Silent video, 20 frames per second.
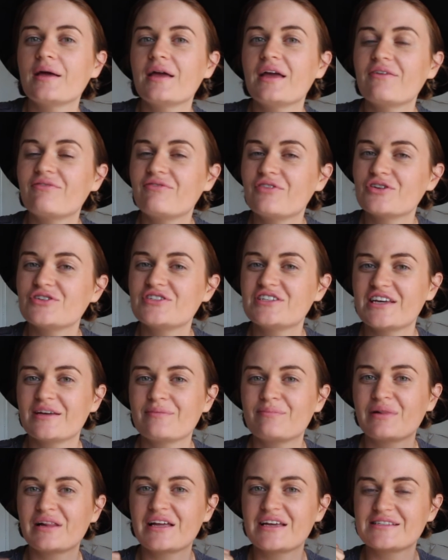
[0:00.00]
If you
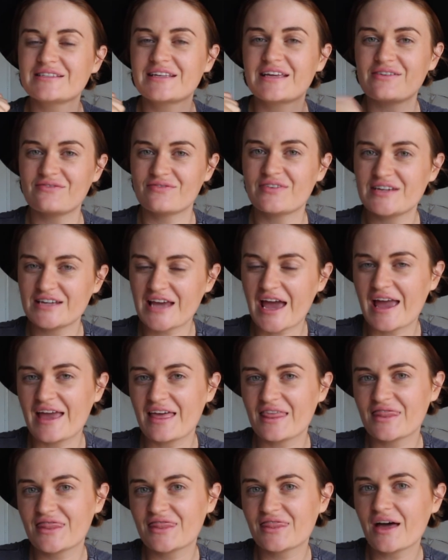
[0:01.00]
did, please give it
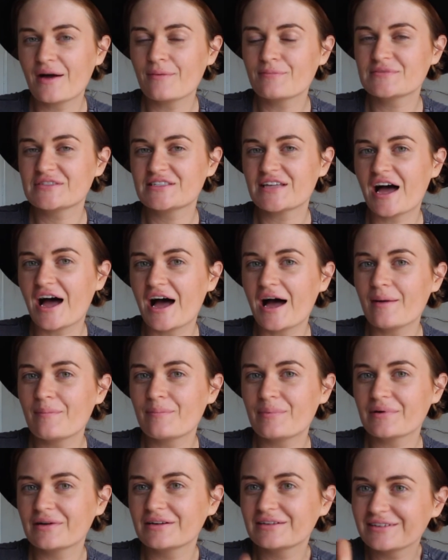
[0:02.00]
a thumbs up.